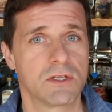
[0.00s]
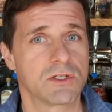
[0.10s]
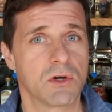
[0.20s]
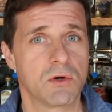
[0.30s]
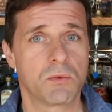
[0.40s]

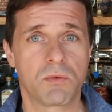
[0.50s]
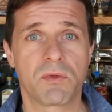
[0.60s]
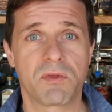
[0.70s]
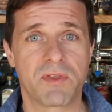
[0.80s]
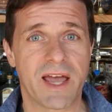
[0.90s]

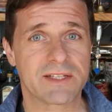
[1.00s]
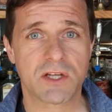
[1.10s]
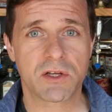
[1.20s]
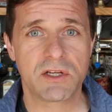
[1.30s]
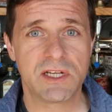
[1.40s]
So that's
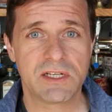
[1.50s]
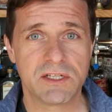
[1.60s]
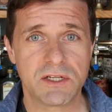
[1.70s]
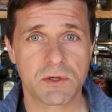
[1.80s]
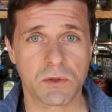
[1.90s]
all you need to
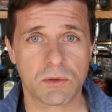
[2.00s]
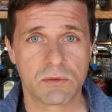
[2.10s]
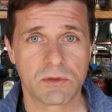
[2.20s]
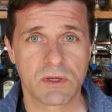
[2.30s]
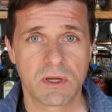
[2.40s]
do.
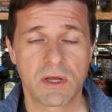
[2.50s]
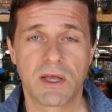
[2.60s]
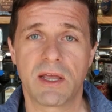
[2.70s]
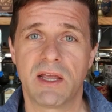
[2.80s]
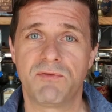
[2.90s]

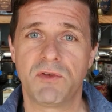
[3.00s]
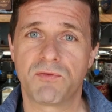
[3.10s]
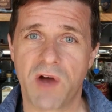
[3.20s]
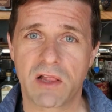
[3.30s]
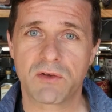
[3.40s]
If you
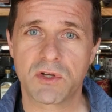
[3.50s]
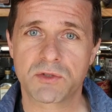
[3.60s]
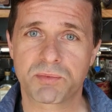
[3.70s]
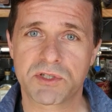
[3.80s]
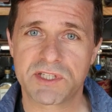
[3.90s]
follow
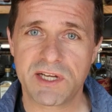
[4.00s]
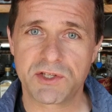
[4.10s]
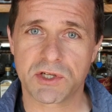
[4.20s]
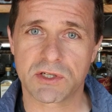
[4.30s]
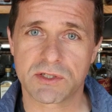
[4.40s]
those
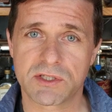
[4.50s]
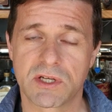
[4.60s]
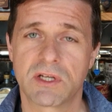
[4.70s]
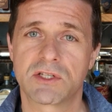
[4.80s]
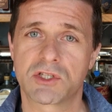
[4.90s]

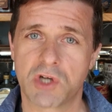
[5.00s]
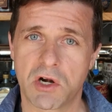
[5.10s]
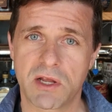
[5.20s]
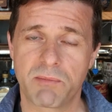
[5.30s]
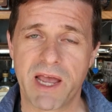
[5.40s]
procedures,
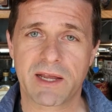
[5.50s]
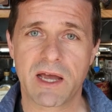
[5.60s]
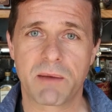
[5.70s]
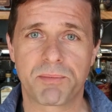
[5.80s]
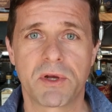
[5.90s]
starting back
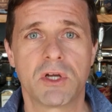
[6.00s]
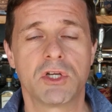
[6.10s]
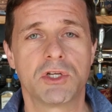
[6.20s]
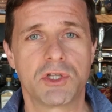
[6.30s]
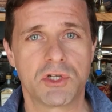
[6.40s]

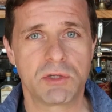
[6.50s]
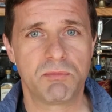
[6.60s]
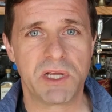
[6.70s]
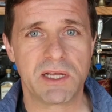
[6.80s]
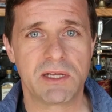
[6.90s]
up
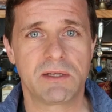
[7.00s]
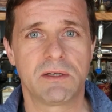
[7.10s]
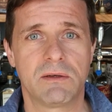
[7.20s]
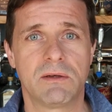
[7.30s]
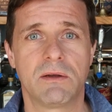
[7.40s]
should
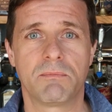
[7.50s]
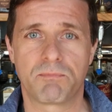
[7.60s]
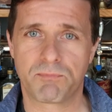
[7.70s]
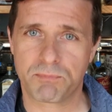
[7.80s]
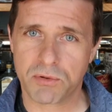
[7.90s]
be
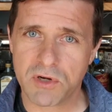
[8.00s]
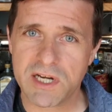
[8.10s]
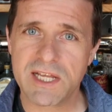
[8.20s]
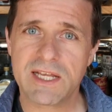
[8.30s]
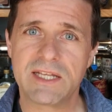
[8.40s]

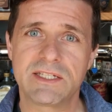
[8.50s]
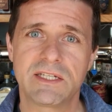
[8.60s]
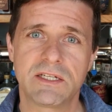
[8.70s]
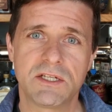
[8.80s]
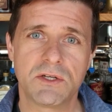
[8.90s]
pretty easy
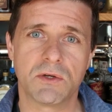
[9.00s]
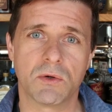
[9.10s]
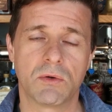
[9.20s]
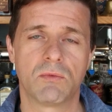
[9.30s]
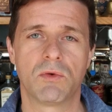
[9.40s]
to
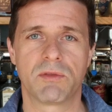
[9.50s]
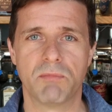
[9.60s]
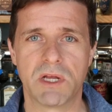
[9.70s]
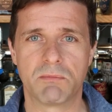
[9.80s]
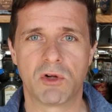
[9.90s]
do with
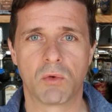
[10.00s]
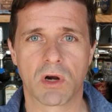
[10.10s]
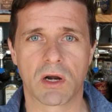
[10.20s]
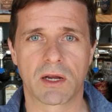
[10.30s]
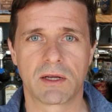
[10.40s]
minimal
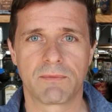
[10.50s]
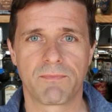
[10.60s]
work.